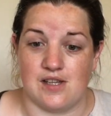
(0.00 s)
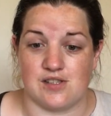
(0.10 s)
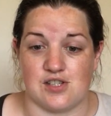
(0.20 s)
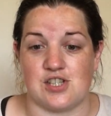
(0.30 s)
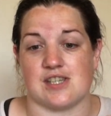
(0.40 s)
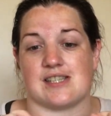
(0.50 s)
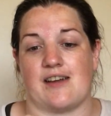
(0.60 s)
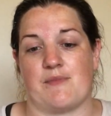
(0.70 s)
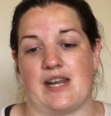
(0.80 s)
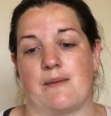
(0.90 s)
So just
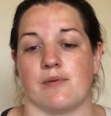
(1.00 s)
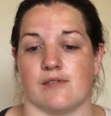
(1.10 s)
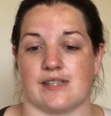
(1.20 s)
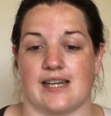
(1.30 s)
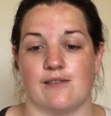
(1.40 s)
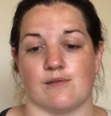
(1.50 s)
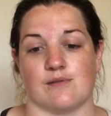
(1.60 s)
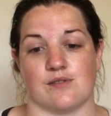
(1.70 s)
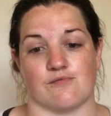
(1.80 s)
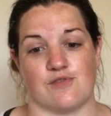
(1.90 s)
to have my name pulled out
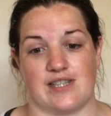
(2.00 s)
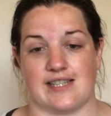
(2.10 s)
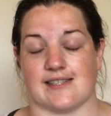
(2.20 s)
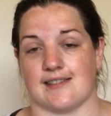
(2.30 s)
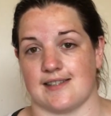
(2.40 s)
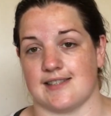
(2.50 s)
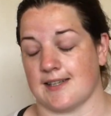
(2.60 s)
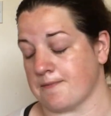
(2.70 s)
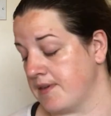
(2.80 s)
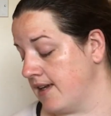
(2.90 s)
was really
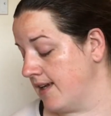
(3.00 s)
exciting.